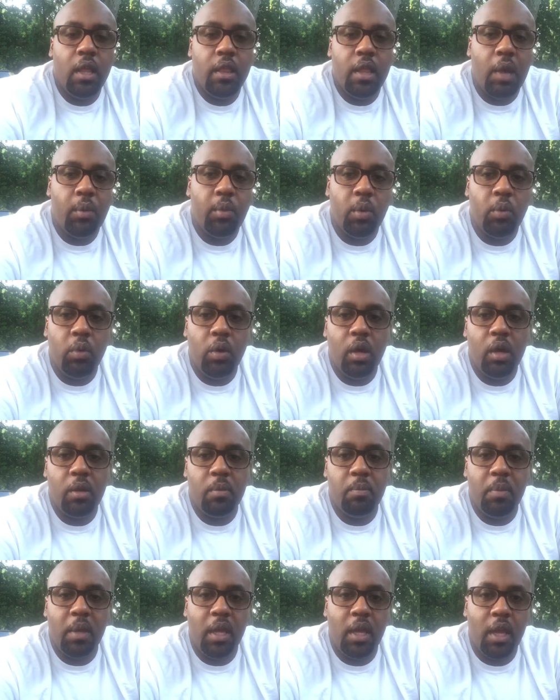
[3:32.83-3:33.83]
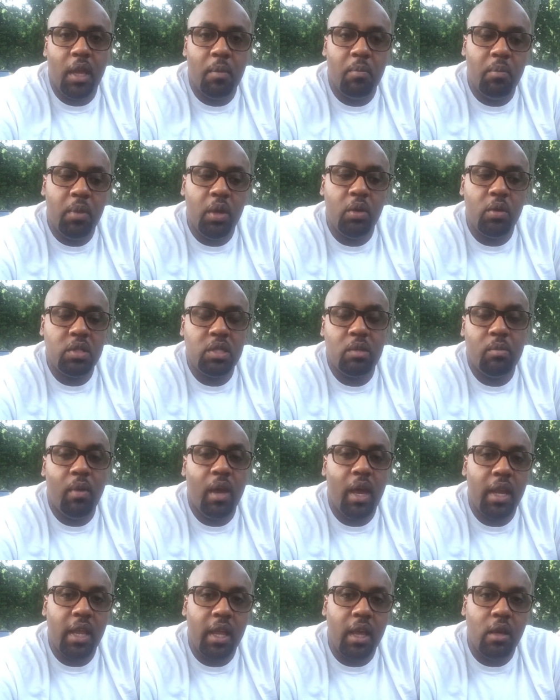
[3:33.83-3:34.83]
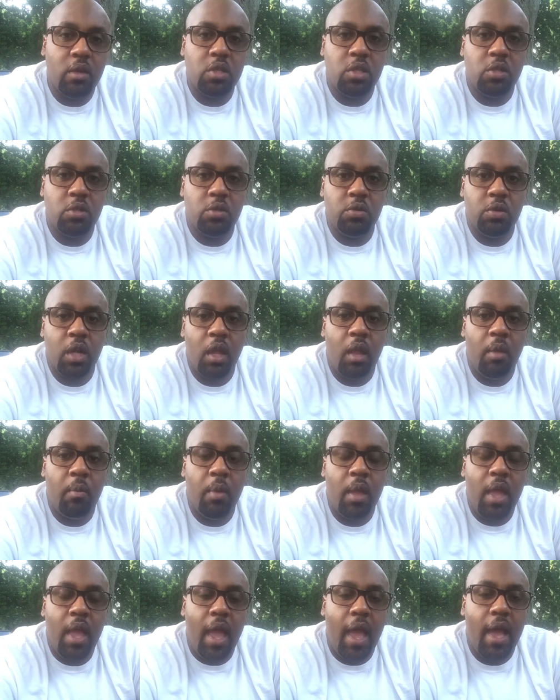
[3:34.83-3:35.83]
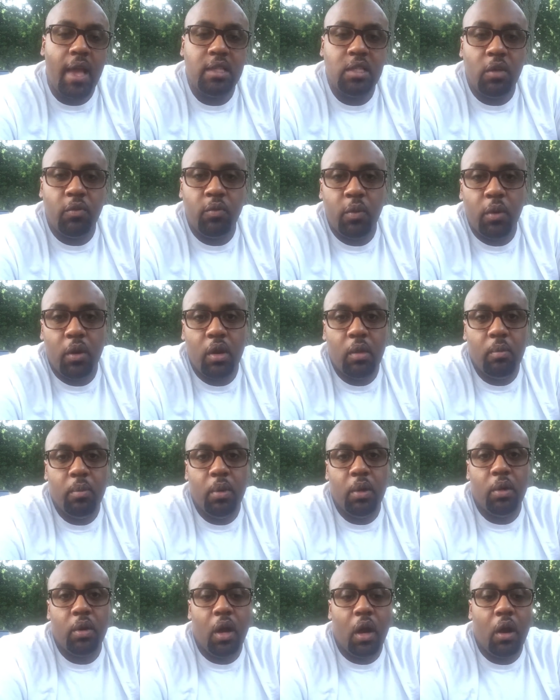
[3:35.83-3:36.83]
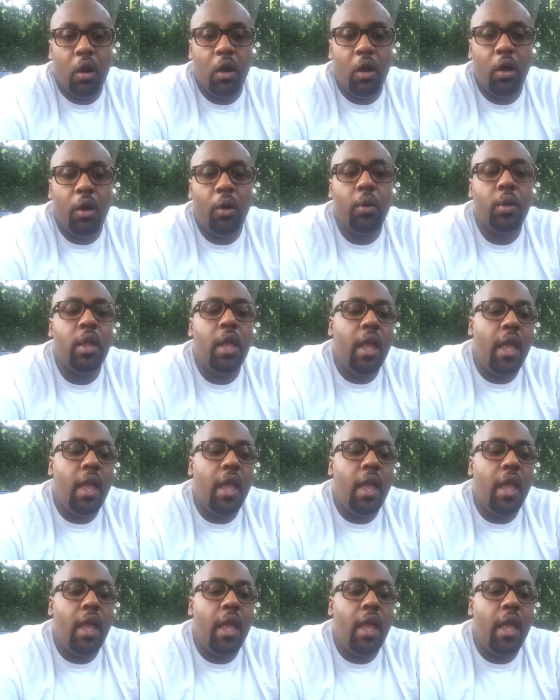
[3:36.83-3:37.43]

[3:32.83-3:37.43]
that we would be in building somebody else's dream as if we're going to build our own.